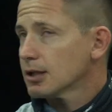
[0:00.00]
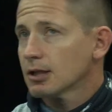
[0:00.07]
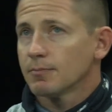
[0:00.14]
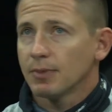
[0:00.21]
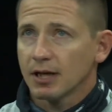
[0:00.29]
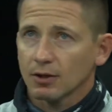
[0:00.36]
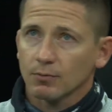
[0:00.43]

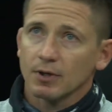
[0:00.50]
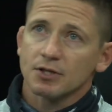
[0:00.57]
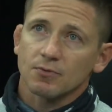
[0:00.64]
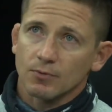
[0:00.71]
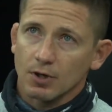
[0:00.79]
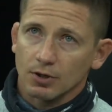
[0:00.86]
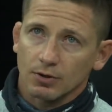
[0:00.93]
being a
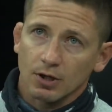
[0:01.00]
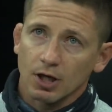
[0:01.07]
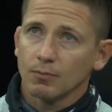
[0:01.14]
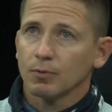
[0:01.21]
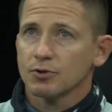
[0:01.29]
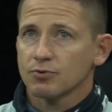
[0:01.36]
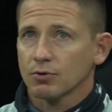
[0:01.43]
region
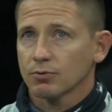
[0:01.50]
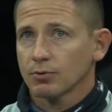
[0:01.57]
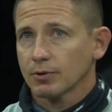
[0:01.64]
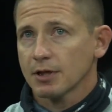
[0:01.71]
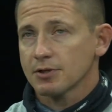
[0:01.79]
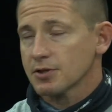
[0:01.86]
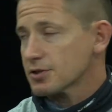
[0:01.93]
runner-up, we drew a
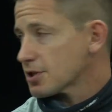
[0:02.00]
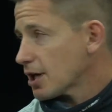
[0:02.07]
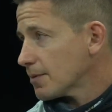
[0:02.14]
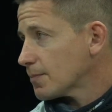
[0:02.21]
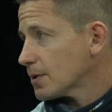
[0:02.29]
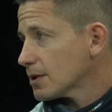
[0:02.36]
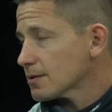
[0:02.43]
region
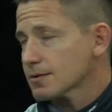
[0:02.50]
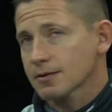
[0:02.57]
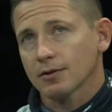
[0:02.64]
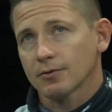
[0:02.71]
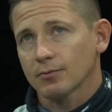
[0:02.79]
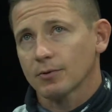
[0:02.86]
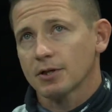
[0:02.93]
champion.
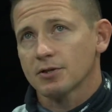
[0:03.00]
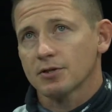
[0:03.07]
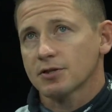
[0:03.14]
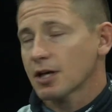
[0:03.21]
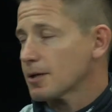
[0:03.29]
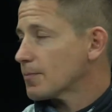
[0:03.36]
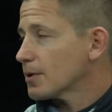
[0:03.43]
So the region
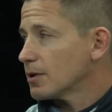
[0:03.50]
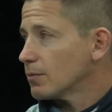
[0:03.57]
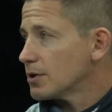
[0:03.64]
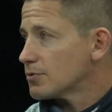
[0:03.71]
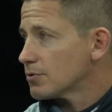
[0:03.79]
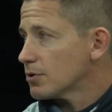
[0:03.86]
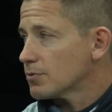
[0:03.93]
champion that
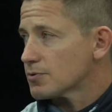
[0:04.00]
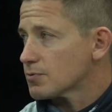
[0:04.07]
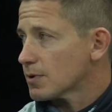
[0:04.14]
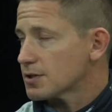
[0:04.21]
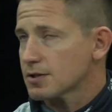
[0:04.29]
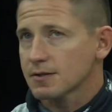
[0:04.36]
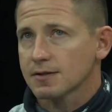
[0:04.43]
we drew was
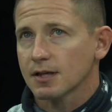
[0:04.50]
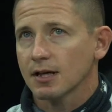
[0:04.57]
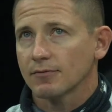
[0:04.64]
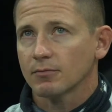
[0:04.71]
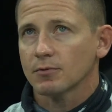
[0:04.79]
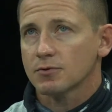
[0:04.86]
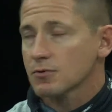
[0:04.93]
Region
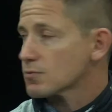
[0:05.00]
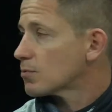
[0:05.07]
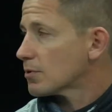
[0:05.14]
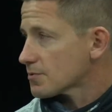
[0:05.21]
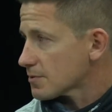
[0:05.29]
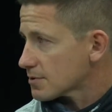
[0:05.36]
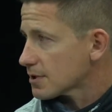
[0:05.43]
7, which was
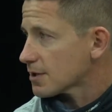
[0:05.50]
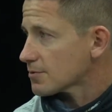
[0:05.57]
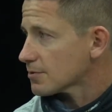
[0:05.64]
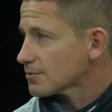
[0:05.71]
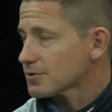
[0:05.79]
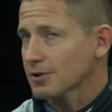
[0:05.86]
Wilson Central. So